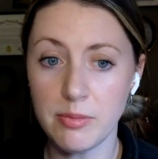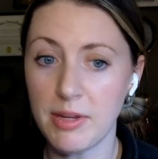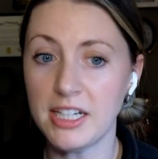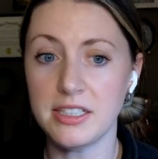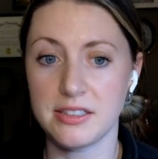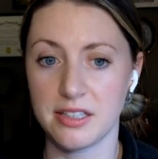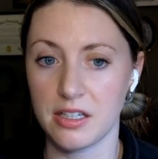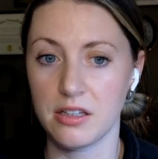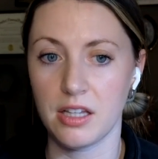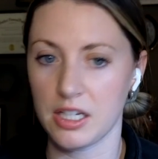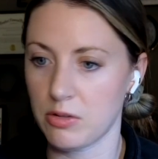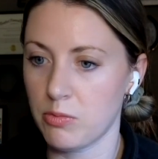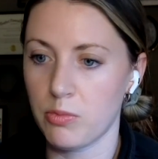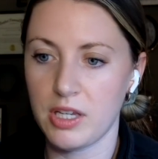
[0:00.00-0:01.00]
medicine, like
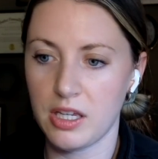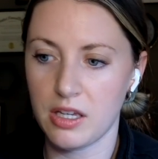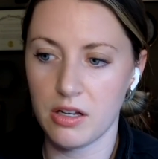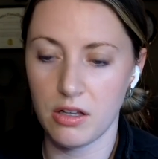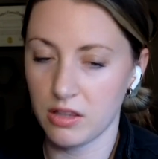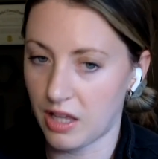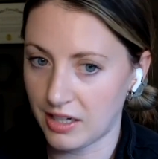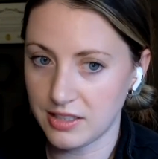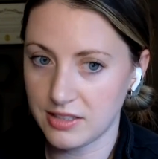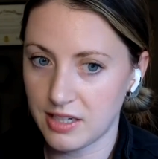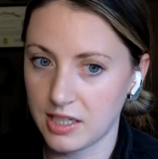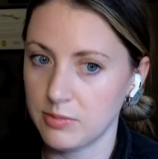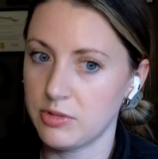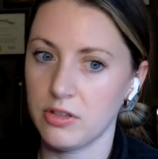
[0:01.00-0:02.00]
we a lot of
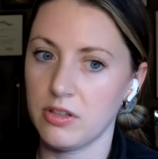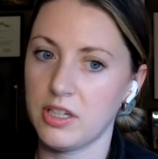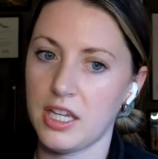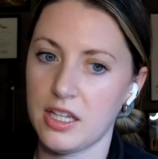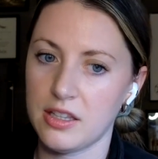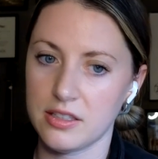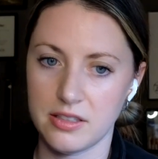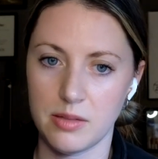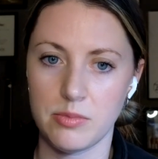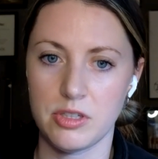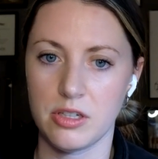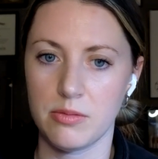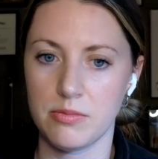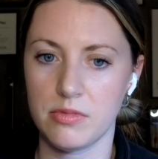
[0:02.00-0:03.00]
times are looking at the
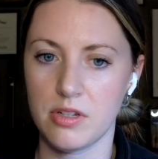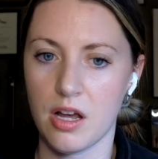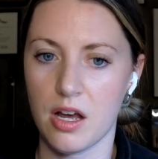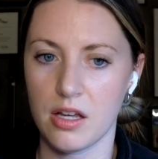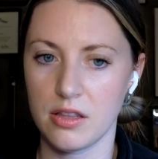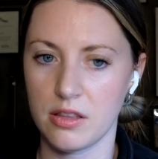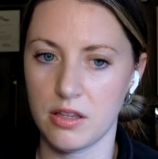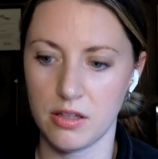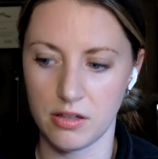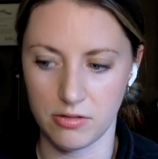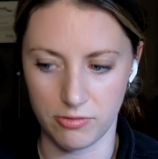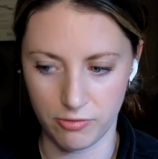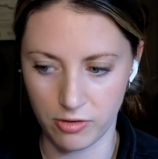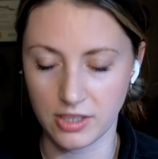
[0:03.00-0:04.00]
symptom, not the
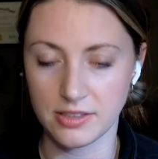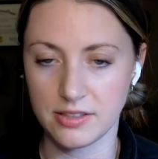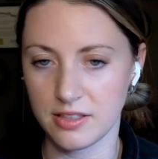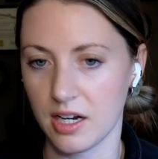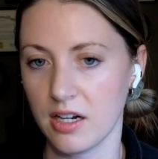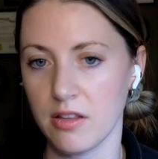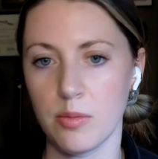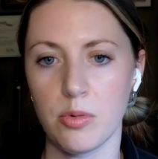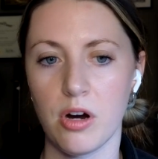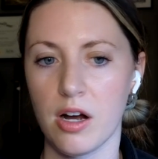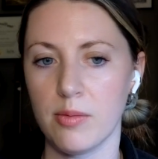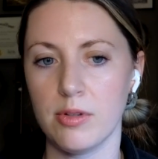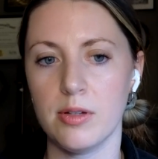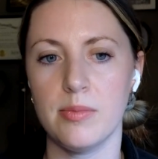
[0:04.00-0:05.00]
front side of the
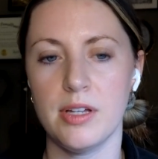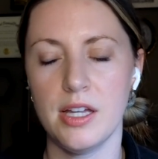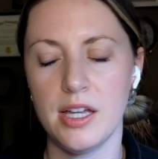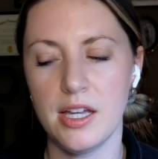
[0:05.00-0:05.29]
problem.